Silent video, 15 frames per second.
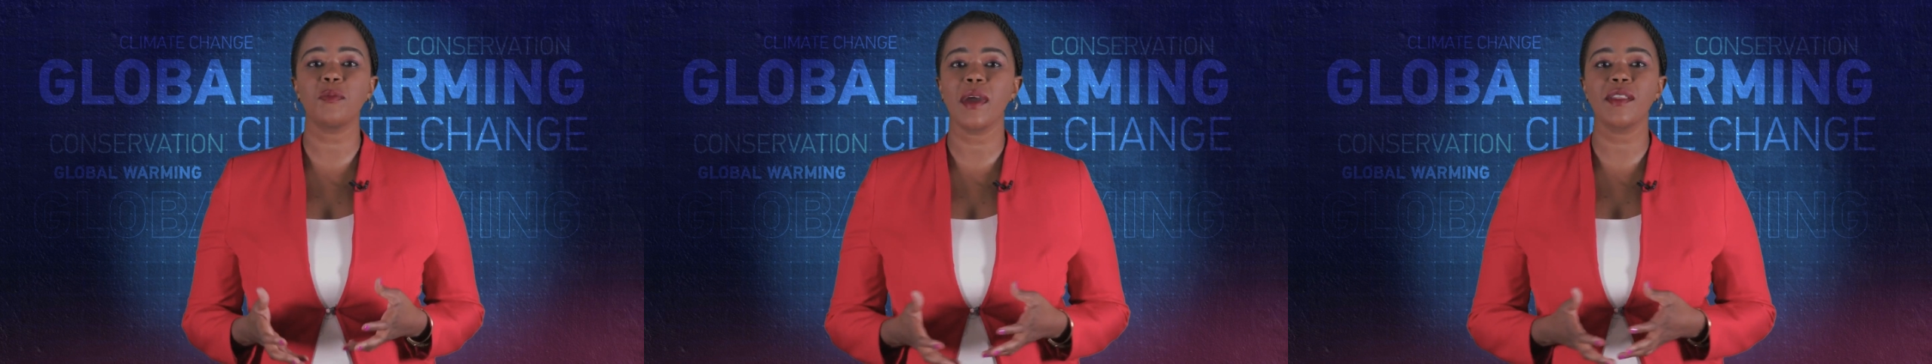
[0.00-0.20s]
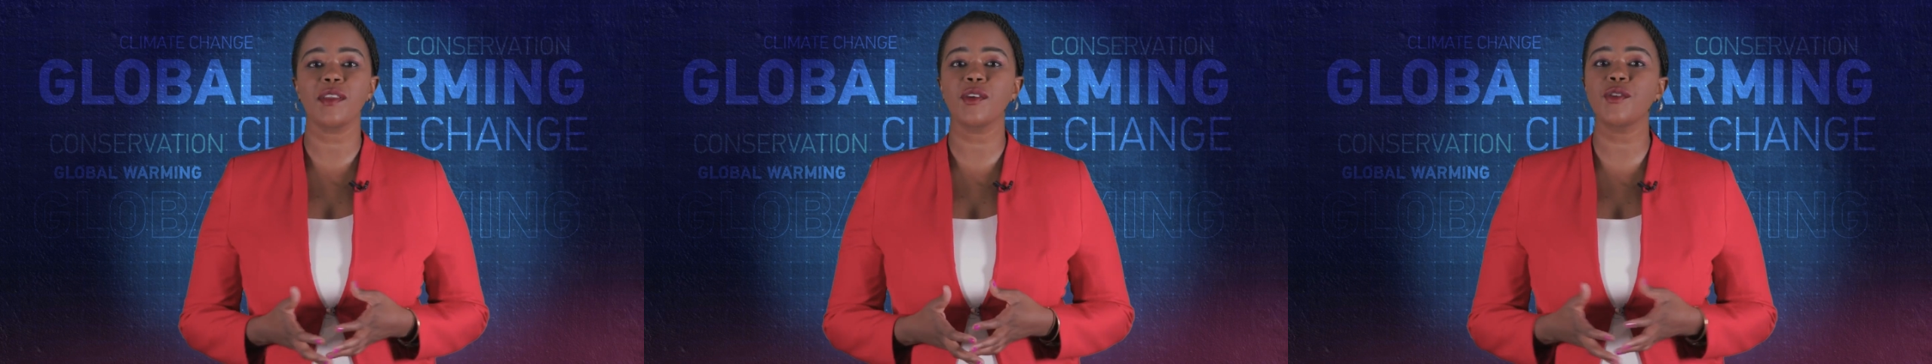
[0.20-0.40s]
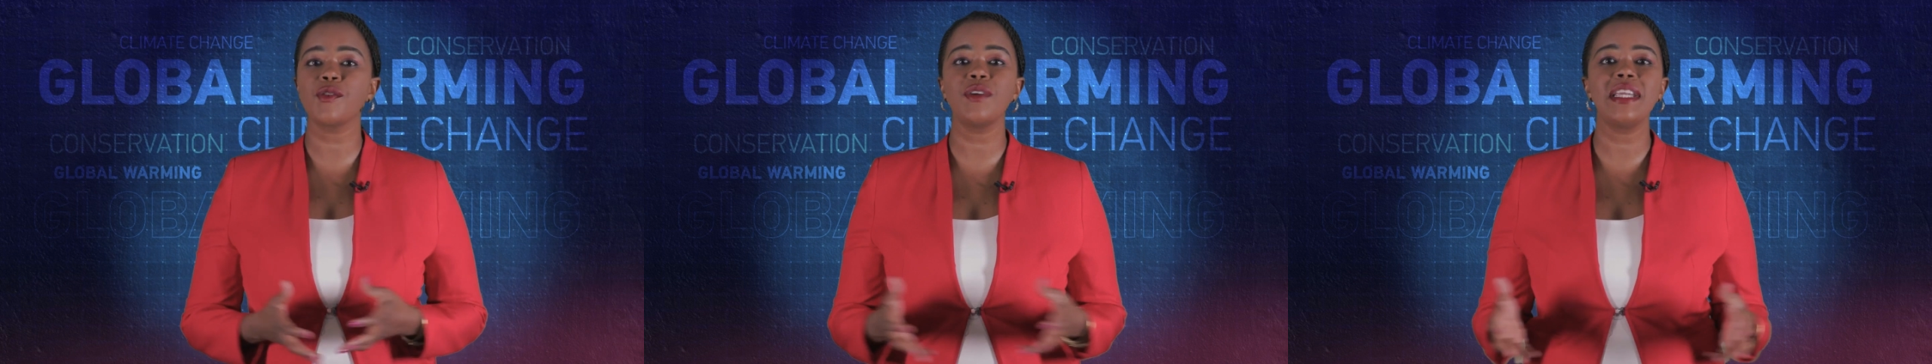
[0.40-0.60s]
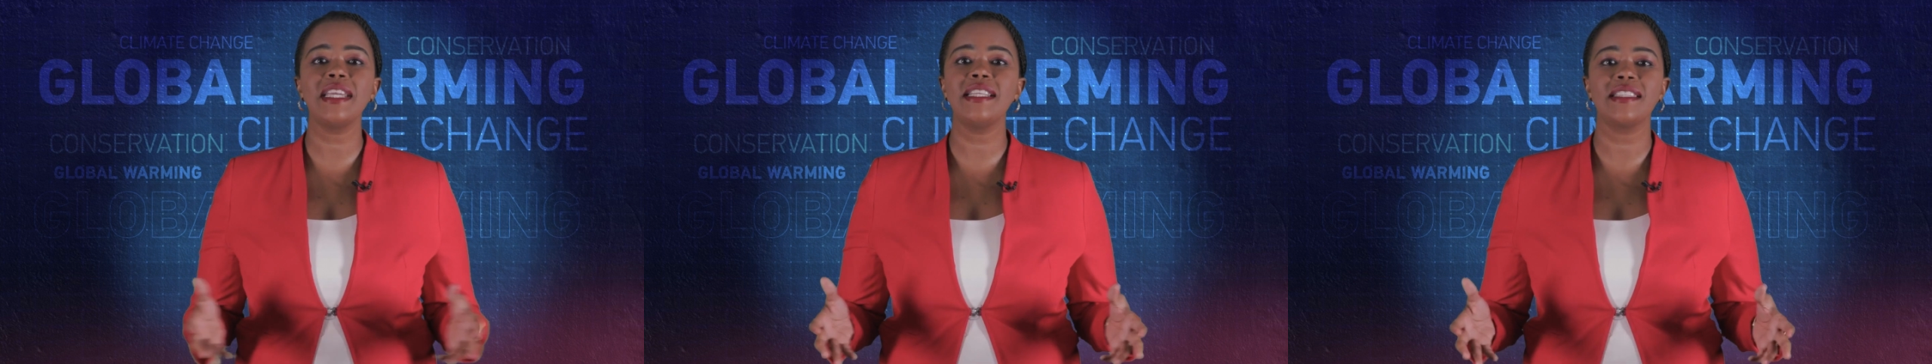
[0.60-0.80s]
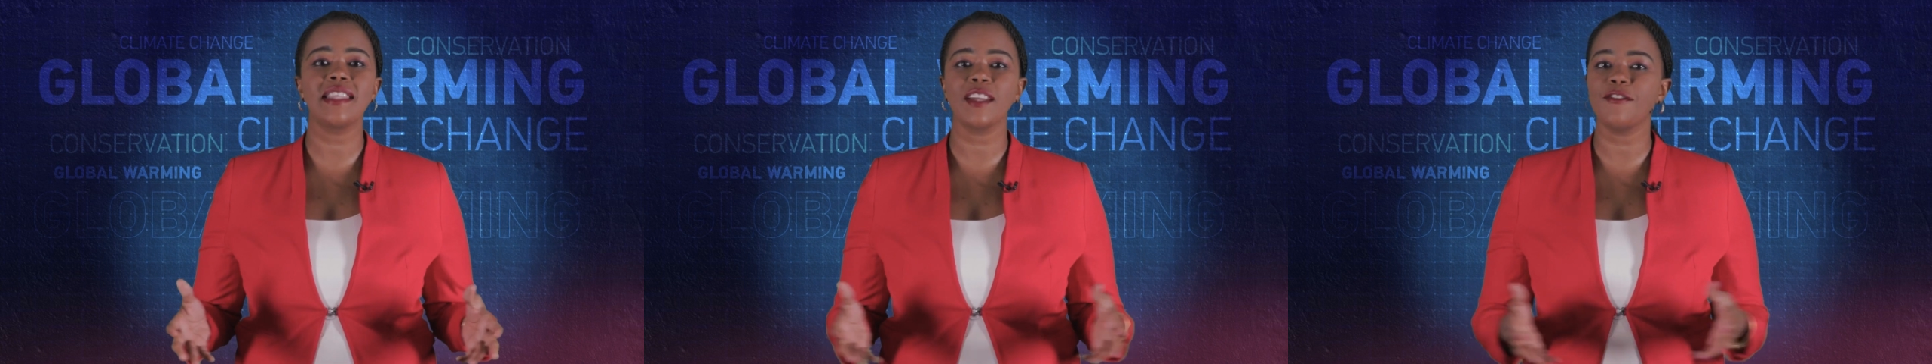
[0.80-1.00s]
by the
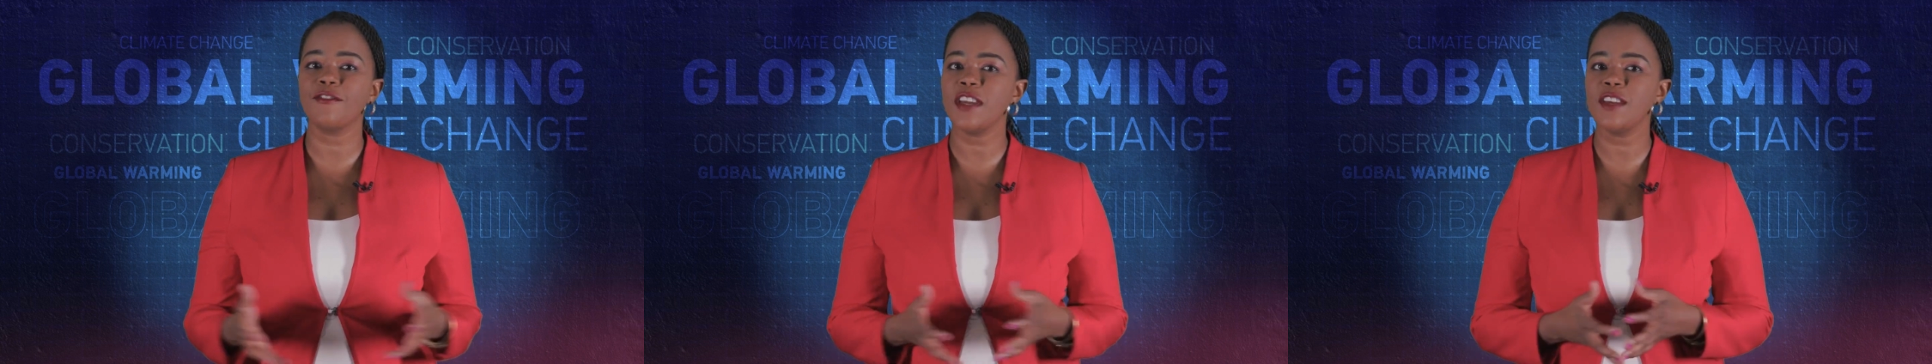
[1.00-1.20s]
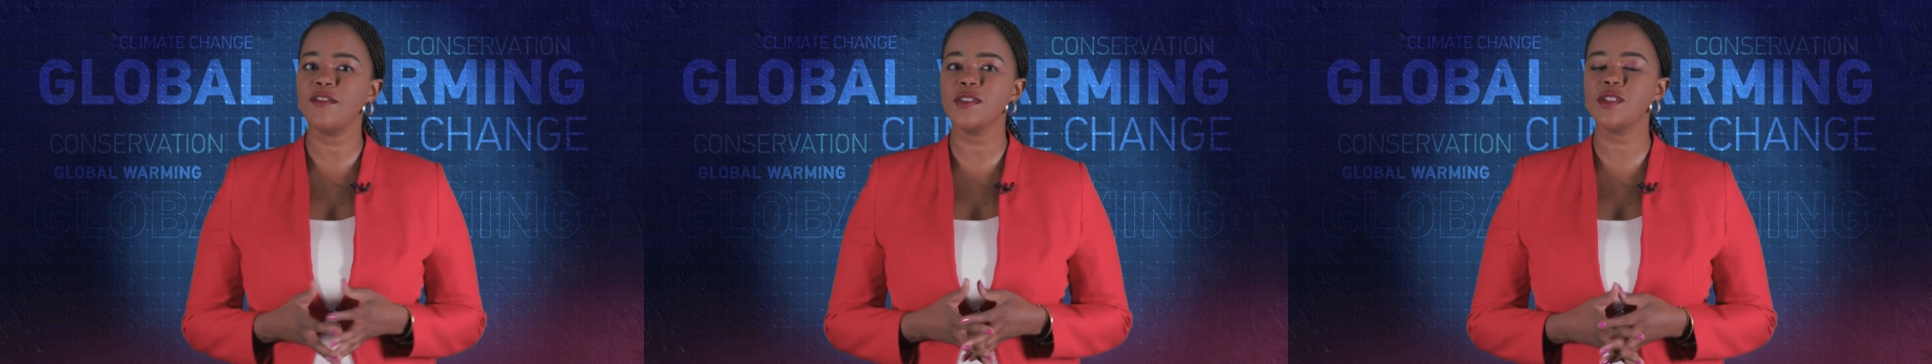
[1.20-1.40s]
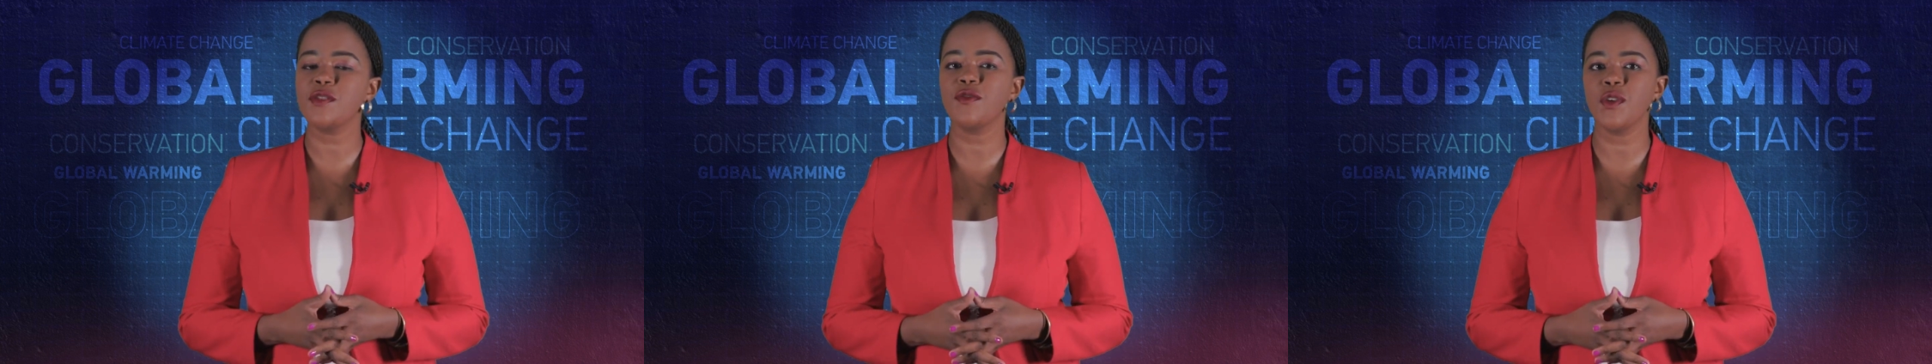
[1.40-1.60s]
greed that favors